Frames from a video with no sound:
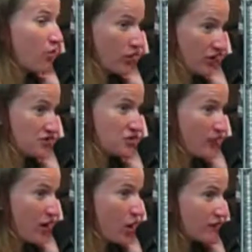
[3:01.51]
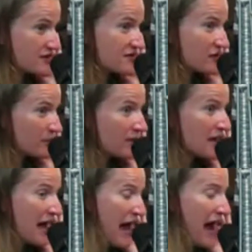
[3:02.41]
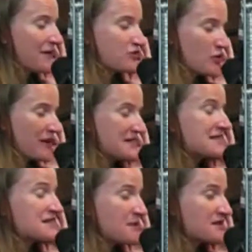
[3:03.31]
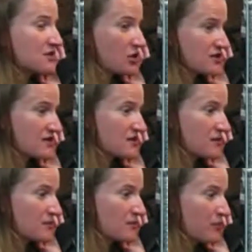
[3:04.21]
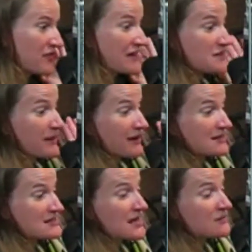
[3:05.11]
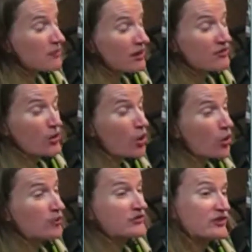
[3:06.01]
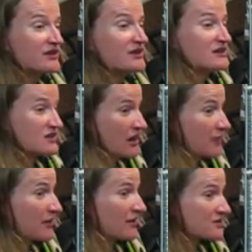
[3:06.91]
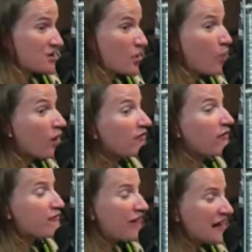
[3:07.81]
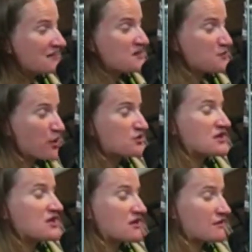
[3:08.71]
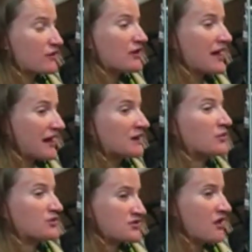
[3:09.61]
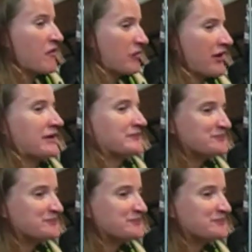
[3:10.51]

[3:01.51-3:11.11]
pounds. So we harvest them after about 6 months in our system, but that's about a 10-month-old tilapia. So one of the fastest protein converting animals on the planet.